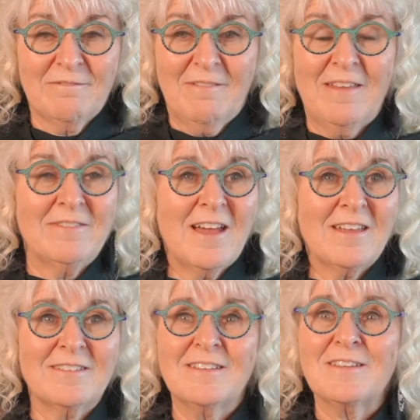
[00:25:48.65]
And
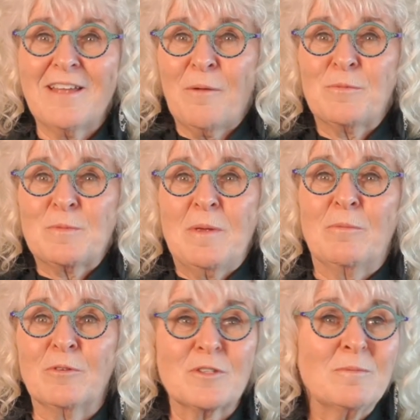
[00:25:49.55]
that helps
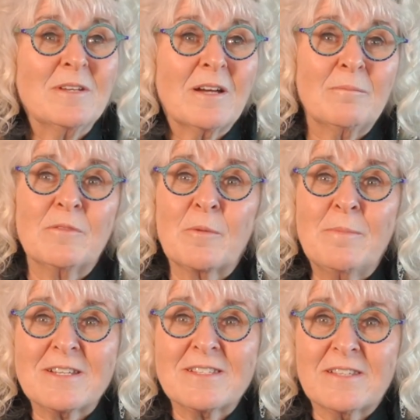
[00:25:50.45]
people to become their
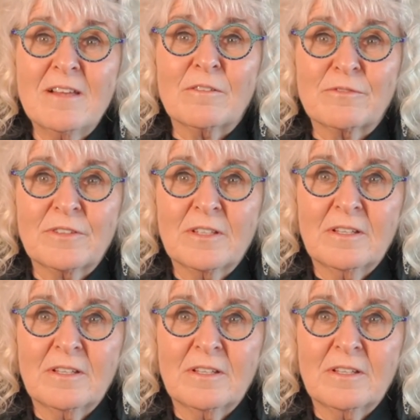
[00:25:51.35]
best self,